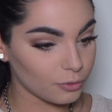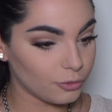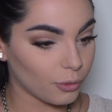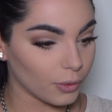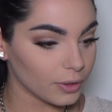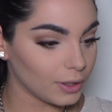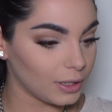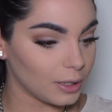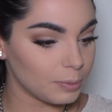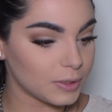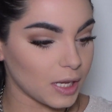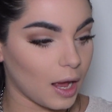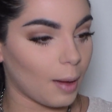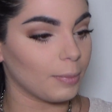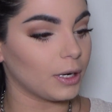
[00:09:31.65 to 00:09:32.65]
for the lips,
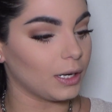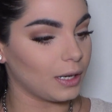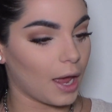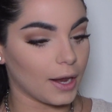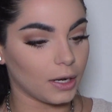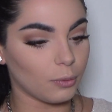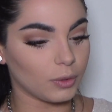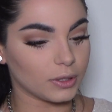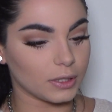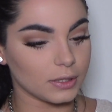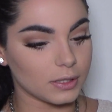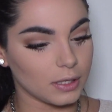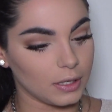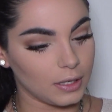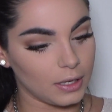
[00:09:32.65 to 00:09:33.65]
I'm gonna line it with
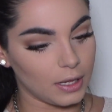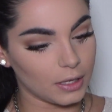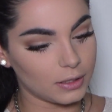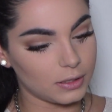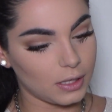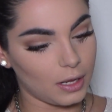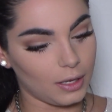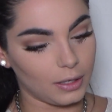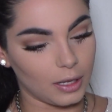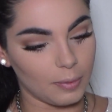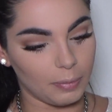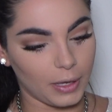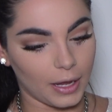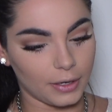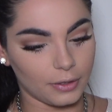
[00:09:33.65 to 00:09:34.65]
this NYX
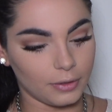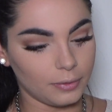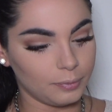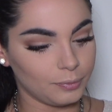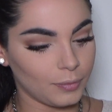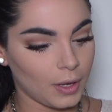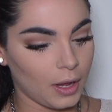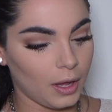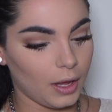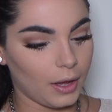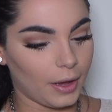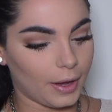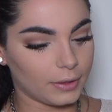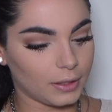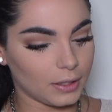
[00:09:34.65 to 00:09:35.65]
lip liner.
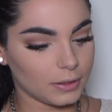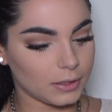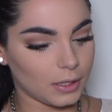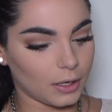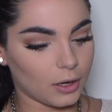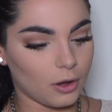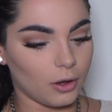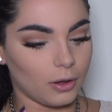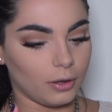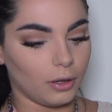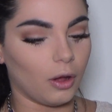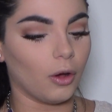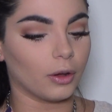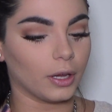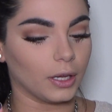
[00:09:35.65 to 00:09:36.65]
I think it's in a
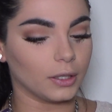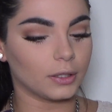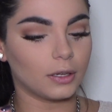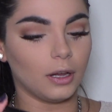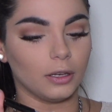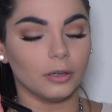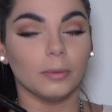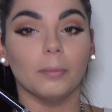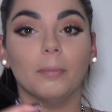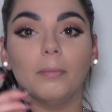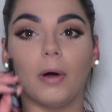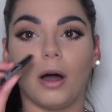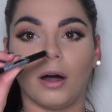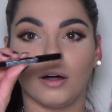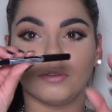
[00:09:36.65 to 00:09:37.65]
color
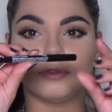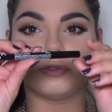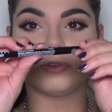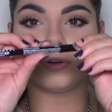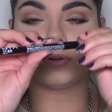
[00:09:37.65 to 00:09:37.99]
Mauve.